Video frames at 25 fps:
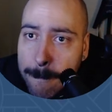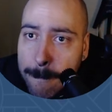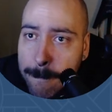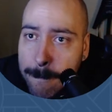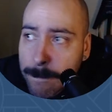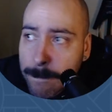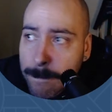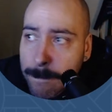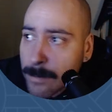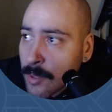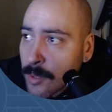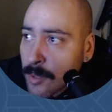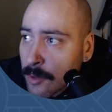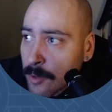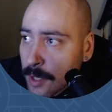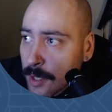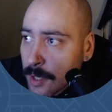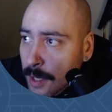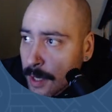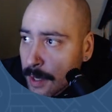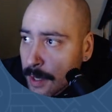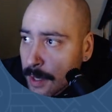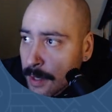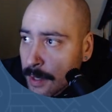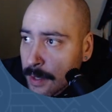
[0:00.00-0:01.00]

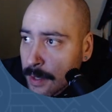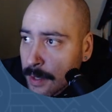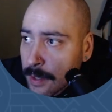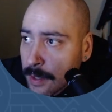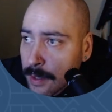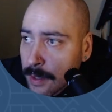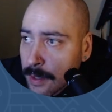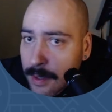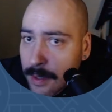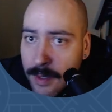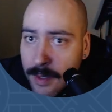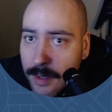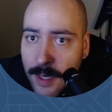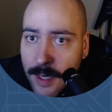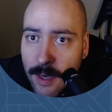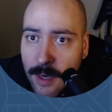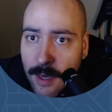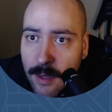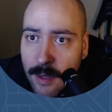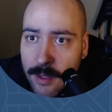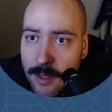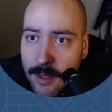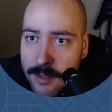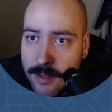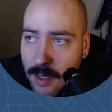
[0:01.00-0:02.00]
Okay. Now
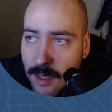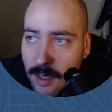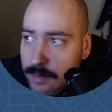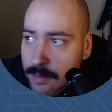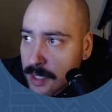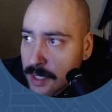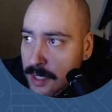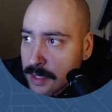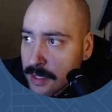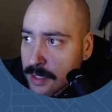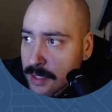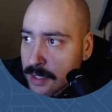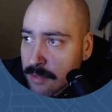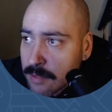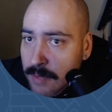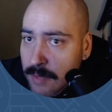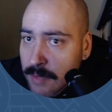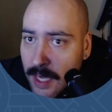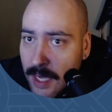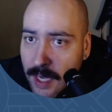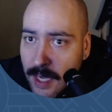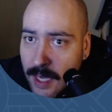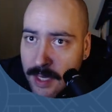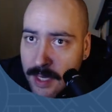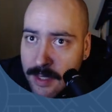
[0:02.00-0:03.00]
let's update the
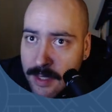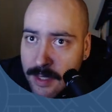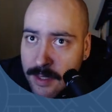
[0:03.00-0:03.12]
command.